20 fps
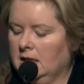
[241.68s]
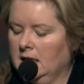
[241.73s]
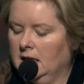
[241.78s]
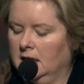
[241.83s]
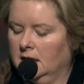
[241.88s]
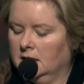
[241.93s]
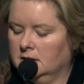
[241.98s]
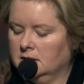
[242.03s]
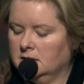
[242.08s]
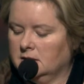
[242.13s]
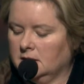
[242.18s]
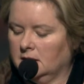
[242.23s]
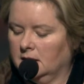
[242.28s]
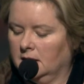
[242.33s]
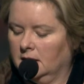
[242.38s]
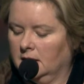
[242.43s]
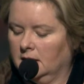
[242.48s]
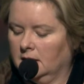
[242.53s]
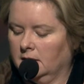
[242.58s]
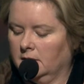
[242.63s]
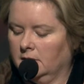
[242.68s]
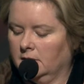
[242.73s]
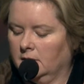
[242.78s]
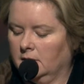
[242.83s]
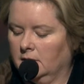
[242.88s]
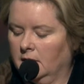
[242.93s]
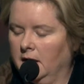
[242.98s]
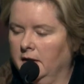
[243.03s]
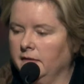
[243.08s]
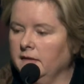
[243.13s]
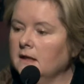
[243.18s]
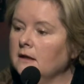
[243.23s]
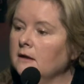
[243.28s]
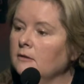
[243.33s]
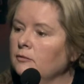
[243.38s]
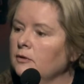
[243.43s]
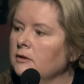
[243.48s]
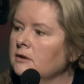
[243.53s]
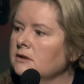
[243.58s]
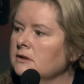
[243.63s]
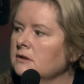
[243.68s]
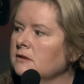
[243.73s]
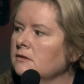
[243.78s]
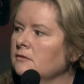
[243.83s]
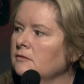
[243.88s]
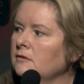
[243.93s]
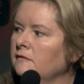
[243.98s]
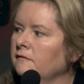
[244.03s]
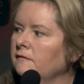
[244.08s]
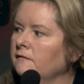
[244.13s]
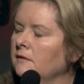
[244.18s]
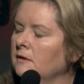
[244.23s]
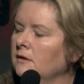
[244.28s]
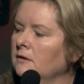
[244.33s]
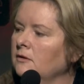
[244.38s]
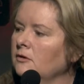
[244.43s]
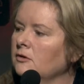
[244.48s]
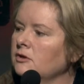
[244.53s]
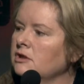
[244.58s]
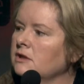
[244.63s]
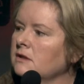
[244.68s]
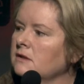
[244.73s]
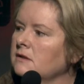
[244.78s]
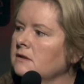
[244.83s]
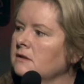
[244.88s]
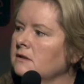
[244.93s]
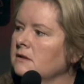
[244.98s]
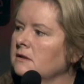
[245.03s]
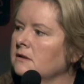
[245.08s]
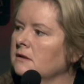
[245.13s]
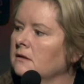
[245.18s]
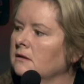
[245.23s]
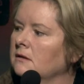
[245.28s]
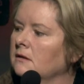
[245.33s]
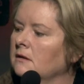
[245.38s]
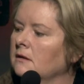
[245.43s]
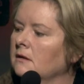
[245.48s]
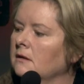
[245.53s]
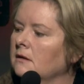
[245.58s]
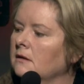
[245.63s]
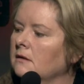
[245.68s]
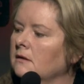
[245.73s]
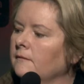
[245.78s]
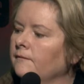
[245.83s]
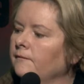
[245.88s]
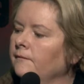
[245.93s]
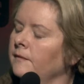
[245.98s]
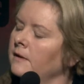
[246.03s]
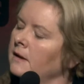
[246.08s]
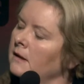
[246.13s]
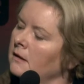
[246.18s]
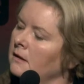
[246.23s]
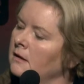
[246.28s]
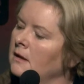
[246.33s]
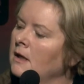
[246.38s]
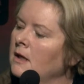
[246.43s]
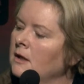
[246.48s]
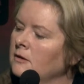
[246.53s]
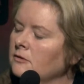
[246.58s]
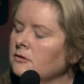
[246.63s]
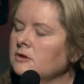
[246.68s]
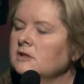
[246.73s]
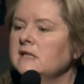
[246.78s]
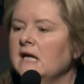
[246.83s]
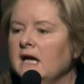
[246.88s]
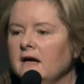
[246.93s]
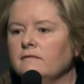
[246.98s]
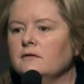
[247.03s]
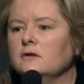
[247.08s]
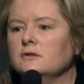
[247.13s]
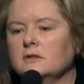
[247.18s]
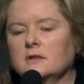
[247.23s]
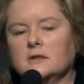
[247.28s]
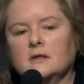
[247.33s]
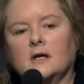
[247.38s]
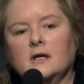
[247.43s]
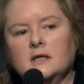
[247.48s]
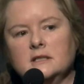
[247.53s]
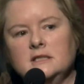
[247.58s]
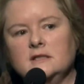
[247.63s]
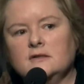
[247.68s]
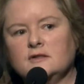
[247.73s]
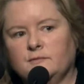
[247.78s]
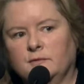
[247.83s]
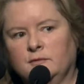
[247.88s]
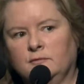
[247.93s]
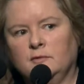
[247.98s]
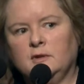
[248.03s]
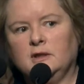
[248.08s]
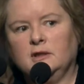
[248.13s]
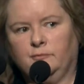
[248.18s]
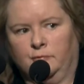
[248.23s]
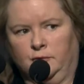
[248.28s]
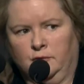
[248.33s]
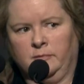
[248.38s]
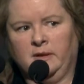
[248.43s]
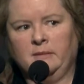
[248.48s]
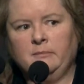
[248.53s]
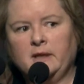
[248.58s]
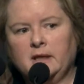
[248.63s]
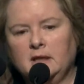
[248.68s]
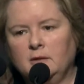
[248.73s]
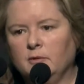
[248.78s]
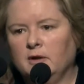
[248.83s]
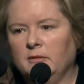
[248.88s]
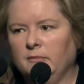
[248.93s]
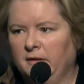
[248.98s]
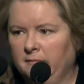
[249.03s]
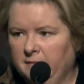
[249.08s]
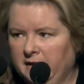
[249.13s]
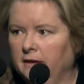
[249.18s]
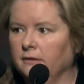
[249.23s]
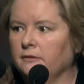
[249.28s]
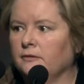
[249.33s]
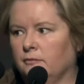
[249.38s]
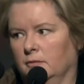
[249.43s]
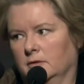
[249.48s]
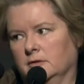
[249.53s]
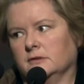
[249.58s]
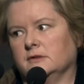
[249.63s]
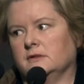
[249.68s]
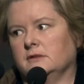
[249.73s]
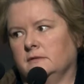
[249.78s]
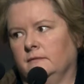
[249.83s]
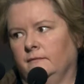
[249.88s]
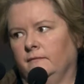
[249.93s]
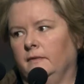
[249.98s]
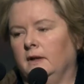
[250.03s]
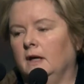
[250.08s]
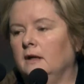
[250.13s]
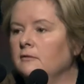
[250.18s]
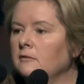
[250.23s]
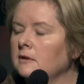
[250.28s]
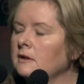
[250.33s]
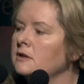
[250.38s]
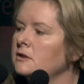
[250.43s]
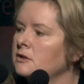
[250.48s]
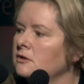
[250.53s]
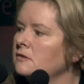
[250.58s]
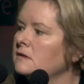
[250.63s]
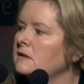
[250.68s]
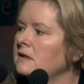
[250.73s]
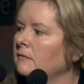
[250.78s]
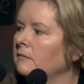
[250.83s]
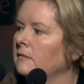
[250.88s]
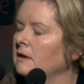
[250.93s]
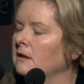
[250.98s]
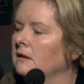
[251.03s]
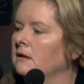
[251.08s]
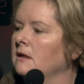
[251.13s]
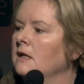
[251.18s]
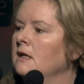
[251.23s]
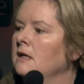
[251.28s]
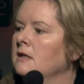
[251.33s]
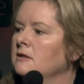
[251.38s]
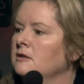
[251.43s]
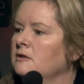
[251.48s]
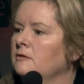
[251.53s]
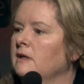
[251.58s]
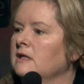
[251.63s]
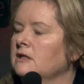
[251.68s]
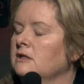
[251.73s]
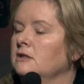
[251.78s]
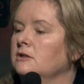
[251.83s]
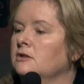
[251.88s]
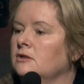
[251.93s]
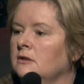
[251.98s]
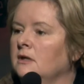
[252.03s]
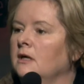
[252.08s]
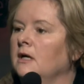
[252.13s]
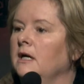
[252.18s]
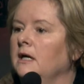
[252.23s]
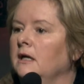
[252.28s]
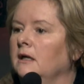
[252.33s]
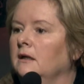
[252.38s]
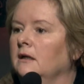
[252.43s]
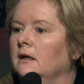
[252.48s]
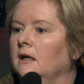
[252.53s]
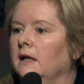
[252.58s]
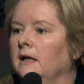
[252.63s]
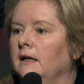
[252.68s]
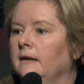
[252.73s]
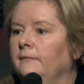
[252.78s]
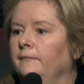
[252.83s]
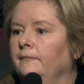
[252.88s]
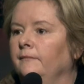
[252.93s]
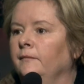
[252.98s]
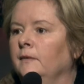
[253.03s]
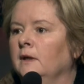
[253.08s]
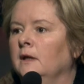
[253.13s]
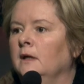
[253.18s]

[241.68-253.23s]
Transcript: and then I wanted to sort of not just have those ideals, but really put my money where my mouth was and really do something to actually try and